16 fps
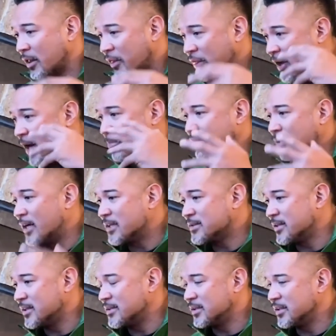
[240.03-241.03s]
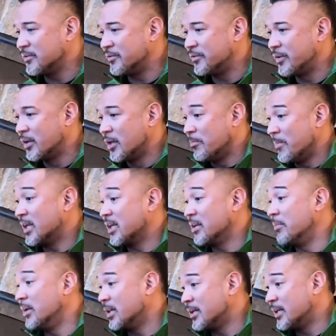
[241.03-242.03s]
thought process of
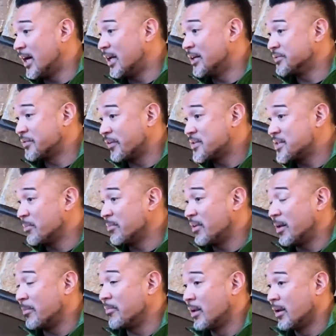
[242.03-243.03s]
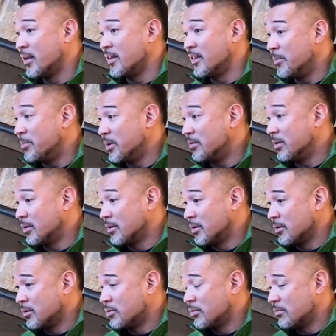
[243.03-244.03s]
making $1 million. For some of them, they've been
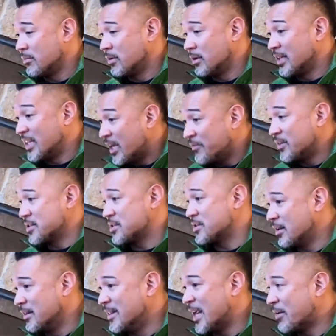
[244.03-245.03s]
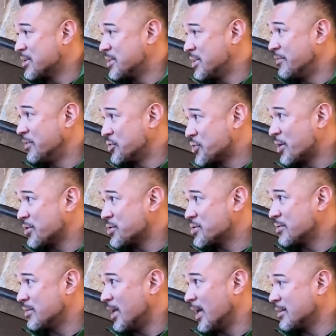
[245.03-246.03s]
given this narrative in
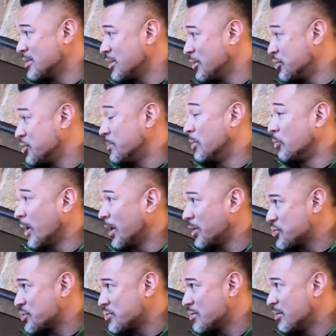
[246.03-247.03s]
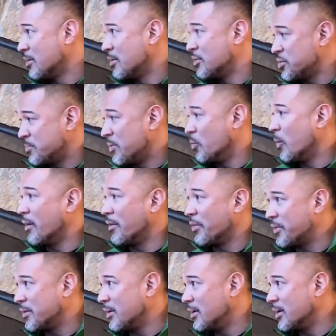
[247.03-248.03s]
church that, you know, to be rich, to be
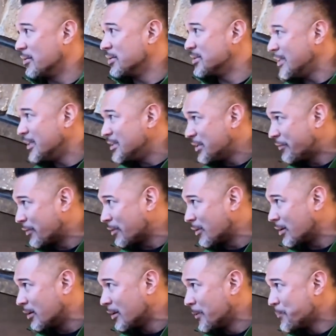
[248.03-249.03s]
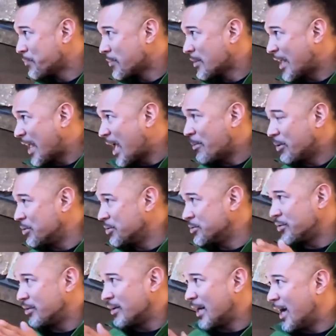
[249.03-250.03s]
wealthy, you know, it's easy for a camel to go
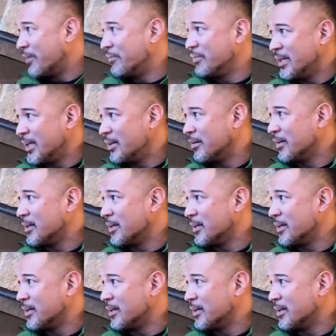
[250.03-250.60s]
to the eye of a needle